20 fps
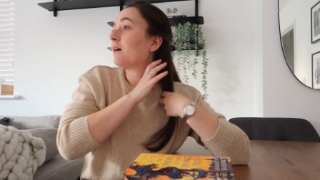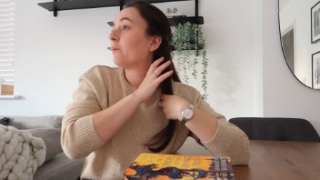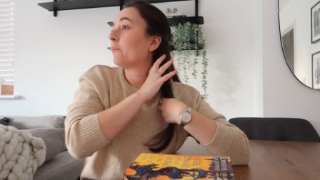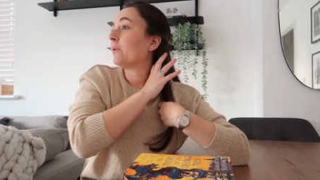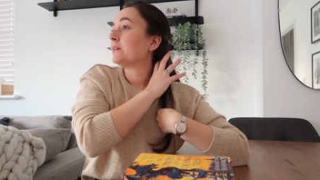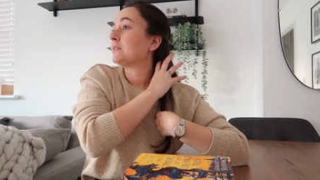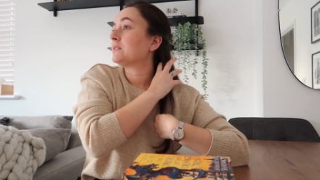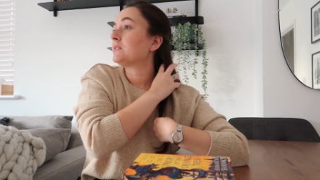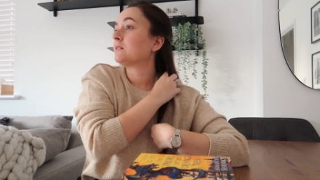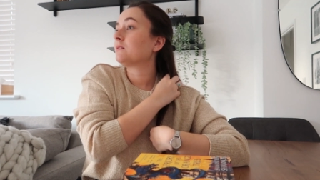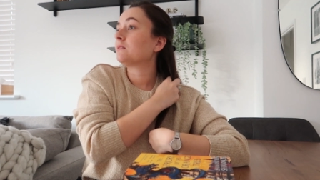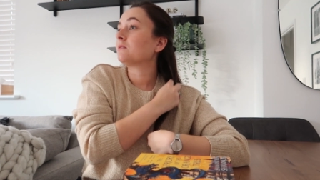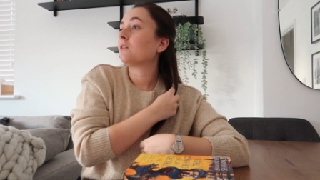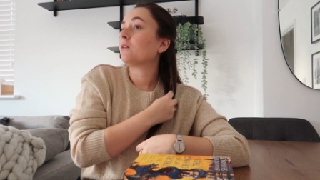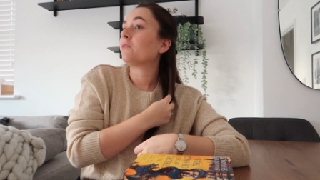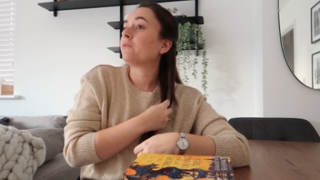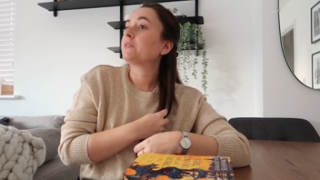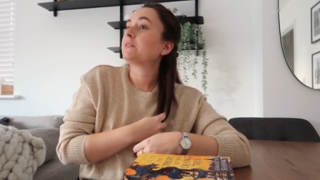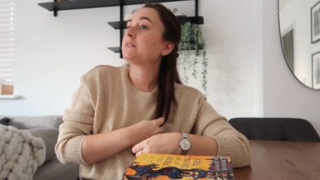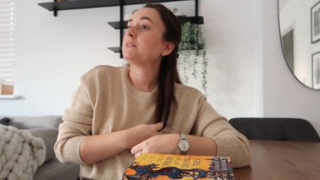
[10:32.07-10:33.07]
We're still
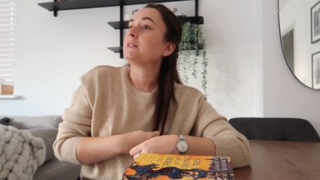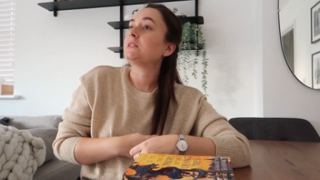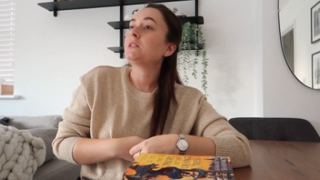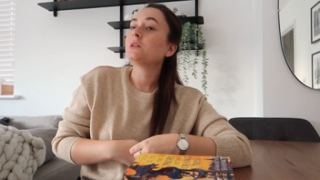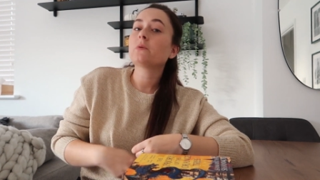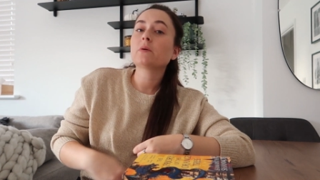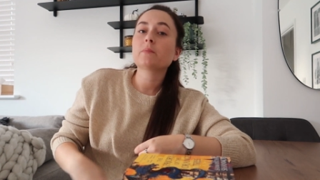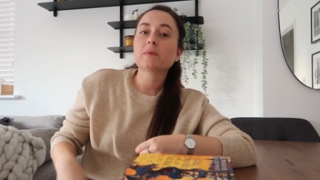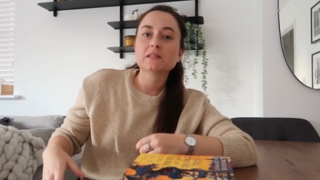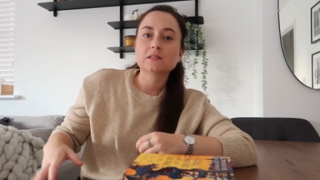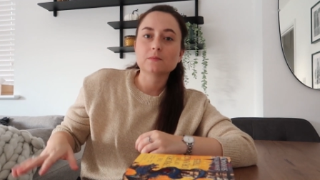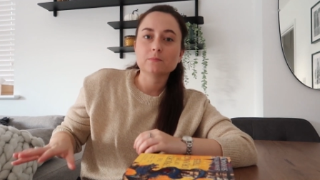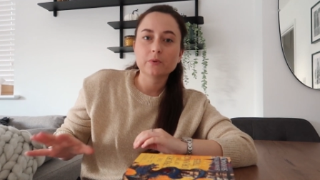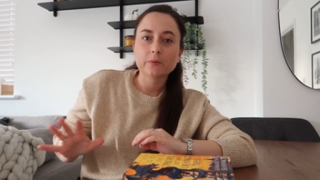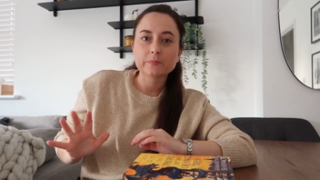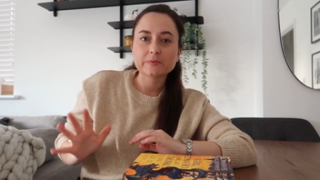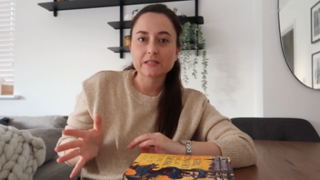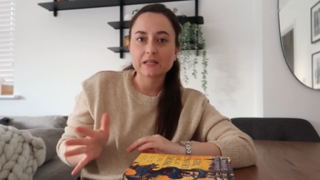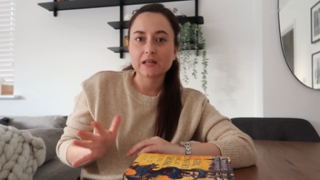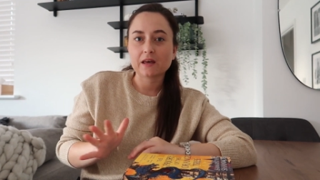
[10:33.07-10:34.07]
obviously doing bits and
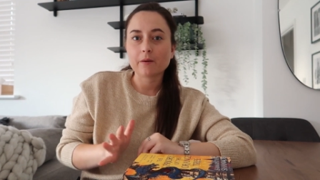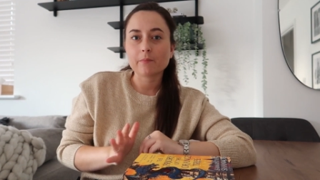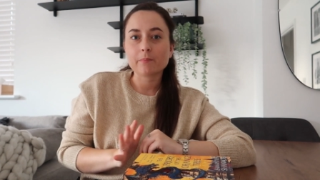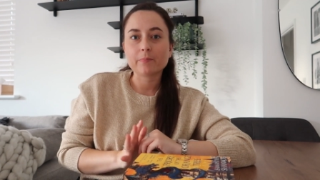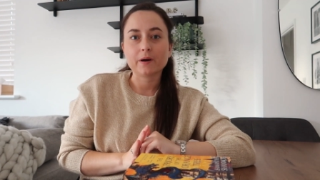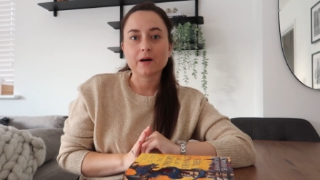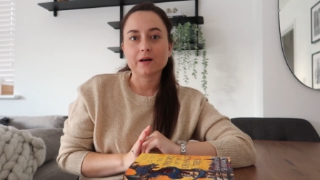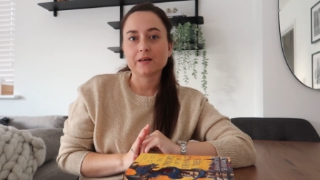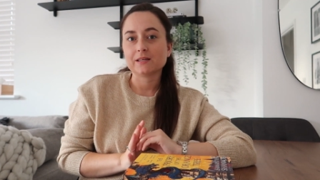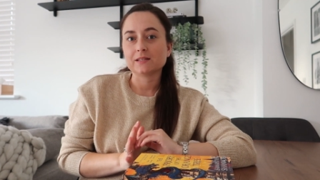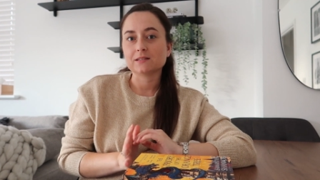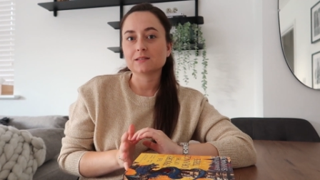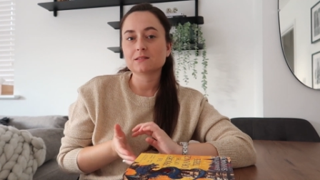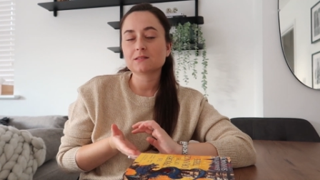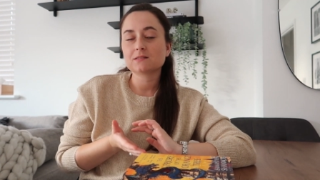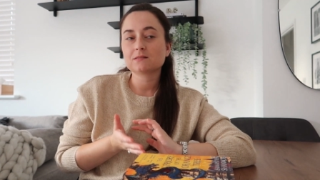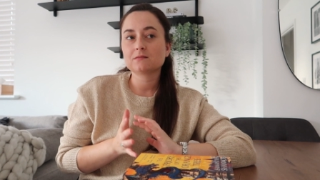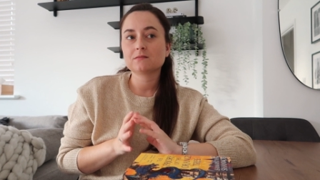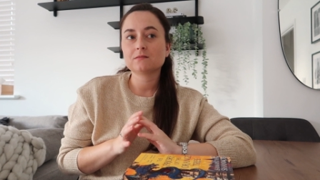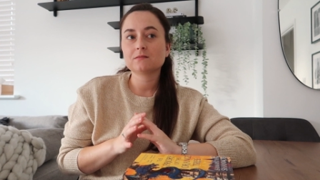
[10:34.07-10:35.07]
bobs in it, but
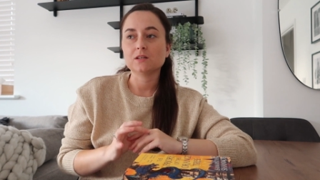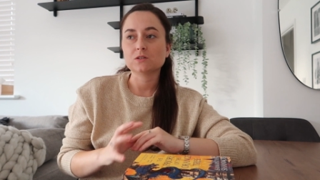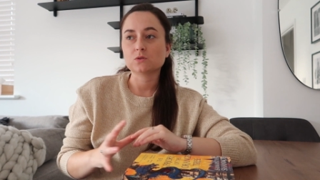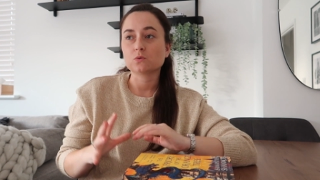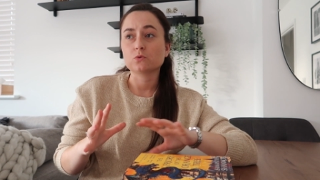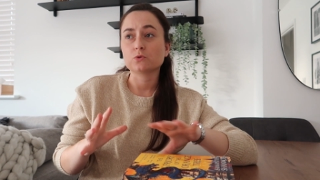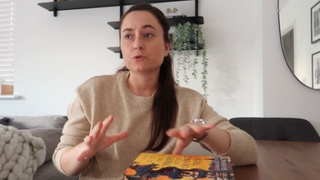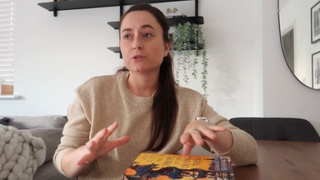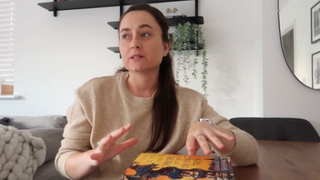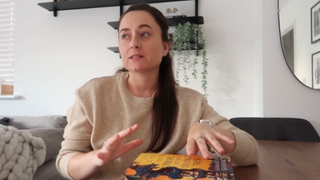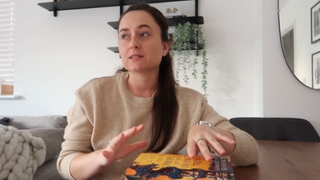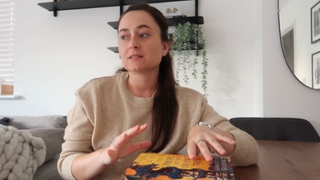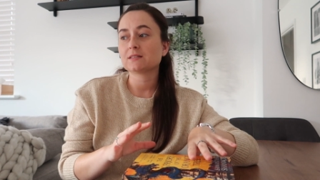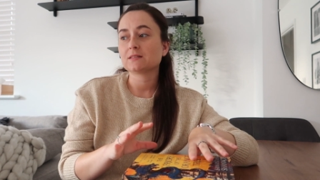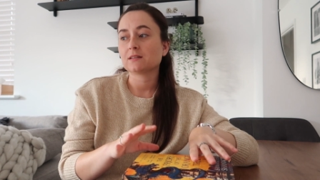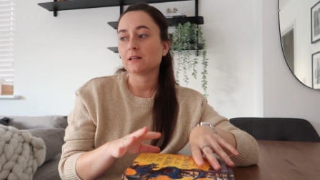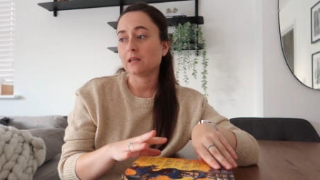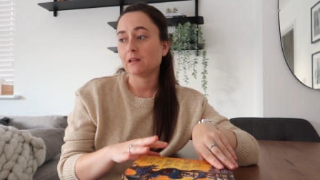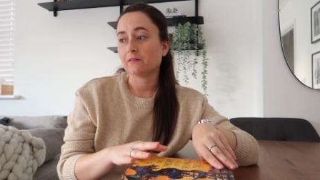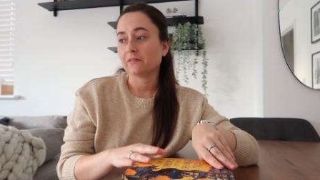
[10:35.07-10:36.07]
it's, it's gorgeous.
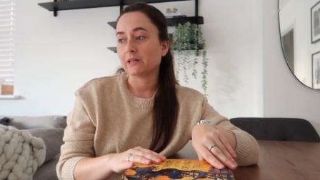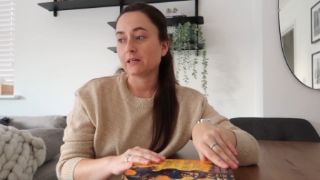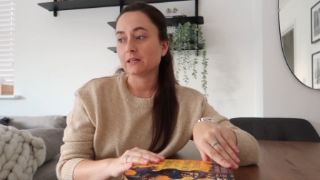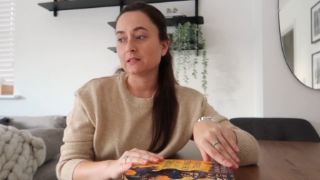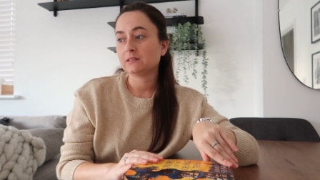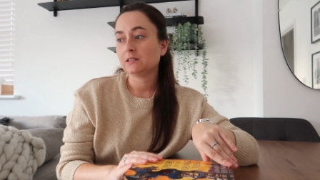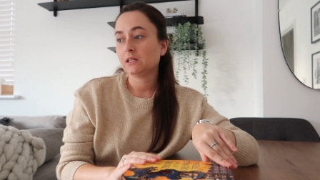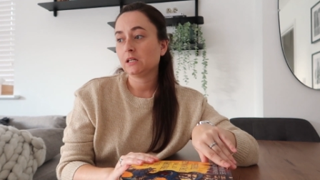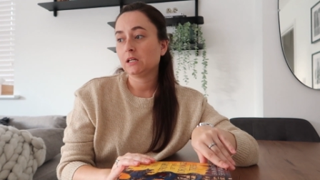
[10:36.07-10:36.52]
I love it.